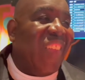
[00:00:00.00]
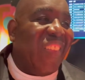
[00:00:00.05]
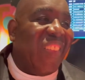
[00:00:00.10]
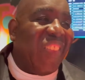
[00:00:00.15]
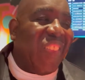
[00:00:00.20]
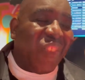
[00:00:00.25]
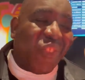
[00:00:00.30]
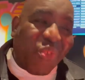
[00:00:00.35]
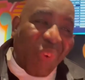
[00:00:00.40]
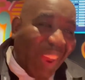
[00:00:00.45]

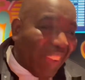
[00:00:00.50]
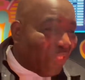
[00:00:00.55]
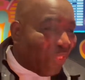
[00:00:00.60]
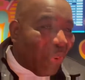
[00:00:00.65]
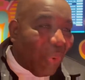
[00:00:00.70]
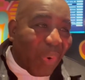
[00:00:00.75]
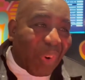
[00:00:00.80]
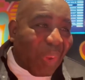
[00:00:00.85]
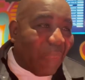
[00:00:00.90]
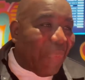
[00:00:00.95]
the
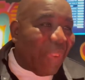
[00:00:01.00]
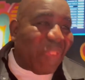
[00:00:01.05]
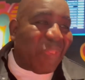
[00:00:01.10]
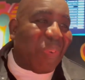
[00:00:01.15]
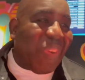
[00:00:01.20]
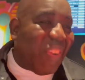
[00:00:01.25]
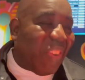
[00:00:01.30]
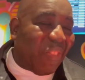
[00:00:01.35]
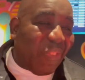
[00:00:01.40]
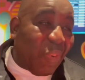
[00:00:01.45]
trash talking
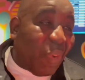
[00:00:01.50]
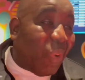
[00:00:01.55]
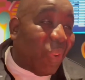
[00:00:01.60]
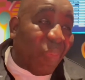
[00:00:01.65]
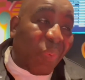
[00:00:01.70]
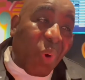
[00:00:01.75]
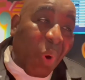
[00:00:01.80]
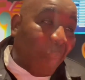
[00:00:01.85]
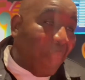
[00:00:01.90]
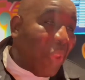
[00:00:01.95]
between the two
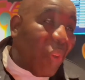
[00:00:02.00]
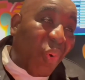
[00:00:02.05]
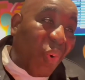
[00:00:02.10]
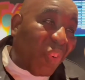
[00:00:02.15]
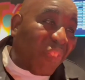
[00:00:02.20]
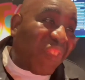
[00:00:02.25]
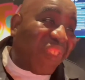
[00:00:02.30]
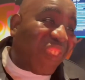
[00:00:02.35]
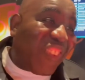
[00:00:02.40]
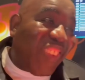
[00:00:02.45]
of them got me
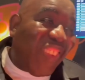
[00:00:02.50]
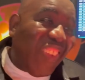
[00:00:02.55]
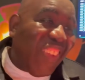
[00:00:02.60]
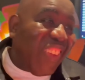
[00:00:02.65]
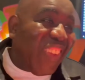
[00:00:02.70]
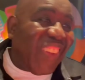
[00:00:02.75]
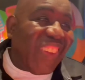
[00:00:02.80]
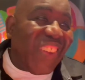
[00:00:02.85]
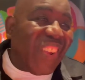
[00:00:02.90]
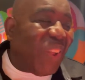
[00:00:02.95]
hooked.
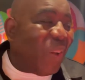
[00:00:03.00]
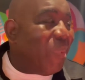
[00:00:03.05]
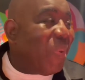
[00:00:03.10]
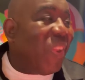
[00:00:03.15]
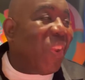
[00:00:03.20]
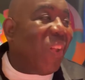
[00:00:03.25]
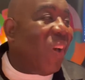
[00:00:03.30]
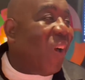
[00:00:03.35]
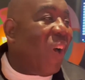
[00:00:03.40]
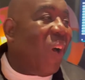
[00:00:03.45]
You know what
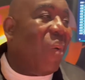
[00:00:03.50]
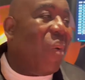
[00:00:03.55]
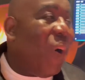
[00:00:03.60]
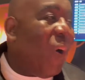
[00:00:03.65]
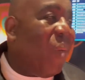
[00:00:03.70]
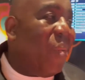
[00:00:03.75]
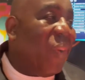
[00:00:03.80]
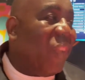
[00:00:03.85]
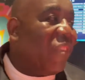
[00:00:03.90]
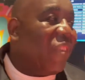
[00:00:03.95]
I mean?
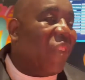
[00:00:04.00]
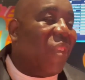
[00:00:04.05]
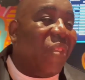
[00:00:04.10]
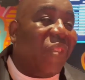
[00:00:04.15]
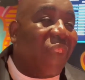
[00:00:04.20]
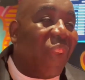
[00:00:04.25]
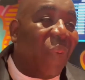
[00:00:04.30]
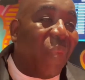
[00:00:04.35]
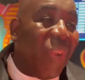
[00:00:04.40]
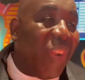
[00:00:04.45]
I want to see
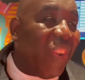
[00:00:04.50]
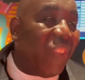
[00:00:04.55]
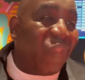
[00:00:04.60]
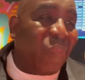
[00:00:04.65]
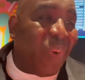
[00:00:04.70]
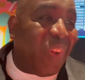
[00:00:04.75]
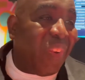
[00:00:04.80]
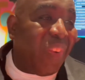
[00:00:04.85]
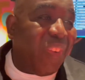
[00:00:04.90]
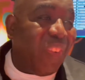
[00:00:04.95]
who's going to win
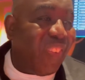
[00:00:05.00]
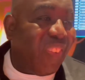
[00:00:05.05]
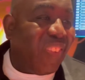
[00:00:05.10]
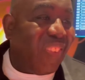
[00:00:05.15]
this one.